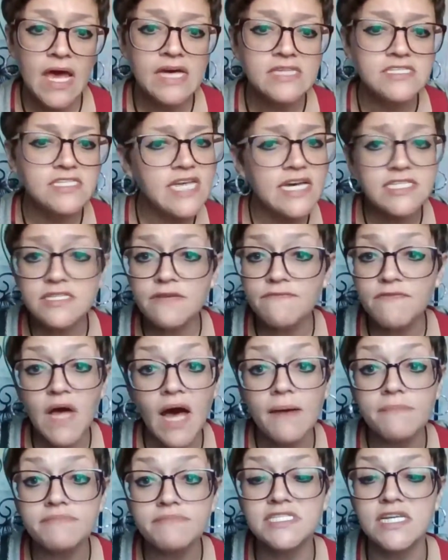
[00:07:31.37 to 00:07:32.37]
6 of
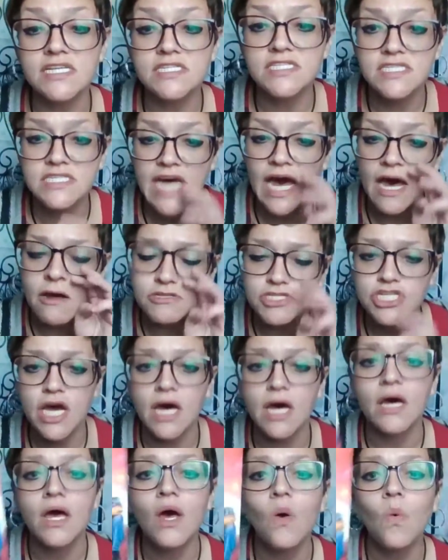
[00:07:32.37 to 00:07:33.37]
Cups,
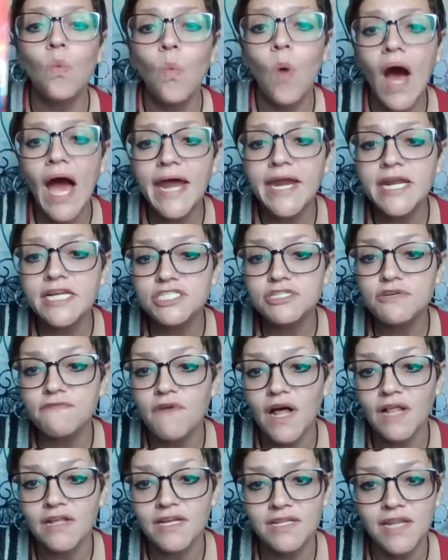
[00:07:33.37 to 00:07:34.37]
nostalgia. Why did you
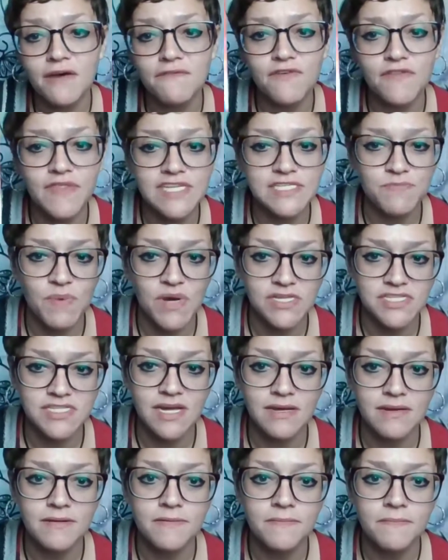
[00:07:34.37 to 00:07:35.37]
fall in love with this
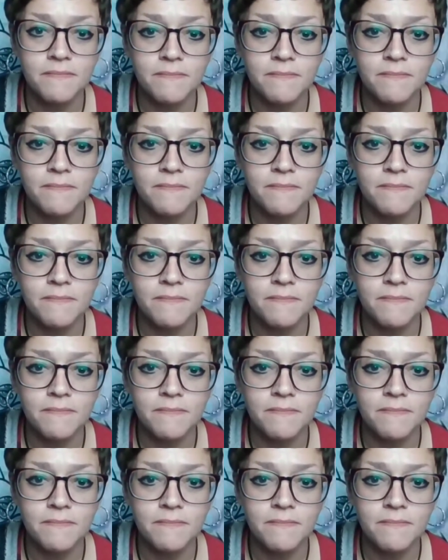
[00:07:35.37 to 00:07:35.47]
person?